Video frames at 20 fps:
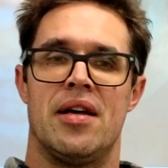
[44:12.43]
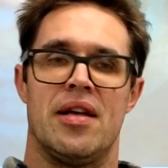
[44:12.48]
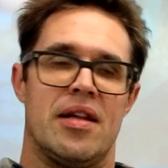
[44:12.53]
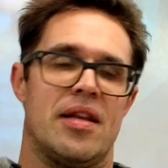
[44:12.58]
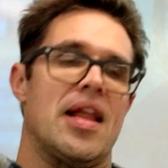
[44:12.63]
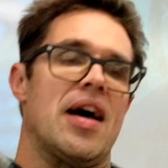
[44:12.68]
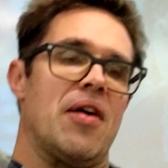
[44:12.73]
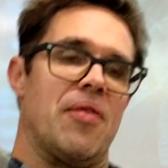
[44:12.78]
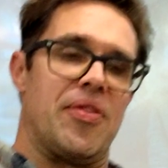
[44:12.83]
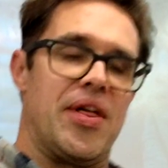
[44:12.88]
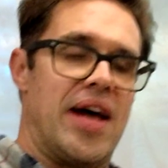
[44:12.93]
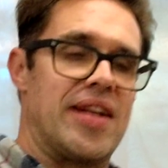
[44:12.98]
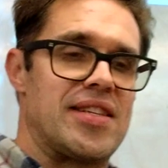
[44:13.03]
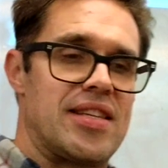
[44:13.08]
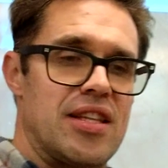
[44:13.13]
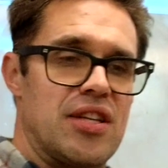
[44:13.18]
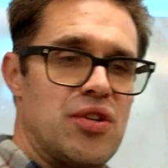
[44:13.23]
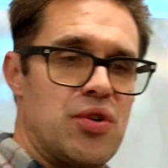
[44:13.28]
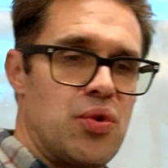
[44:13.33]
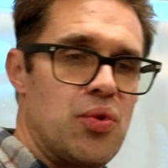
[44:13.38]
Now, that's
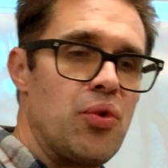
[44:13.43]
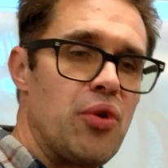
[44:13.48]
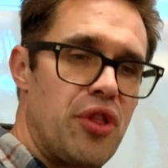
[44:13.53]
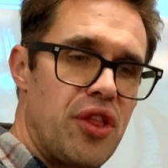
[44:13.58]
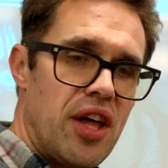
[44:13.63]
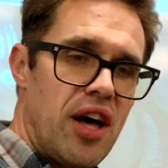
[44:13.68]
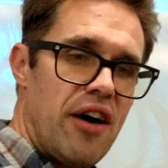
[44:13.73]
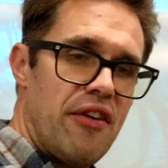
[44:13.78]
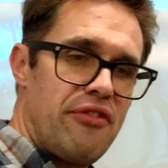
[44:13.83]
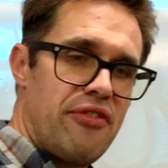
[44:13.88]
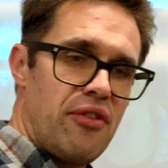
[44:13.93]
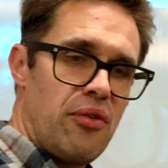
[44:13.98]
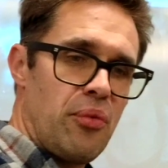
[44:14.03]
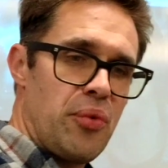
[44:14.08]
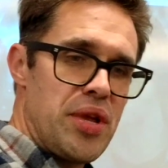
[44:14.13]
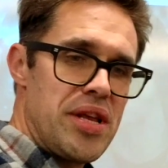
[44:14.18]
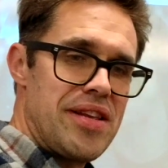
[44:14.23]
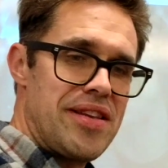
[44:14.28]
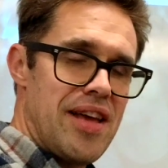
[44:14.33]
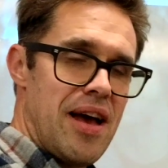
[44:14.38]
the truth of
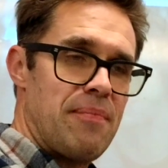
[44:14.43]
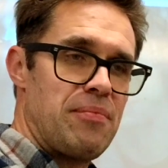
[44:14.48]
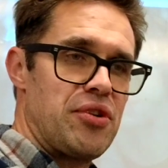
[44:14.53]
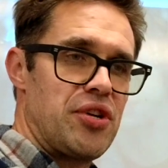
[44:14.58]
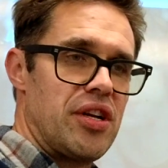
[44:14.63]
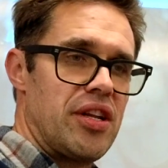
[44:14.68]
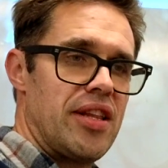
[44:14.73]
redemption,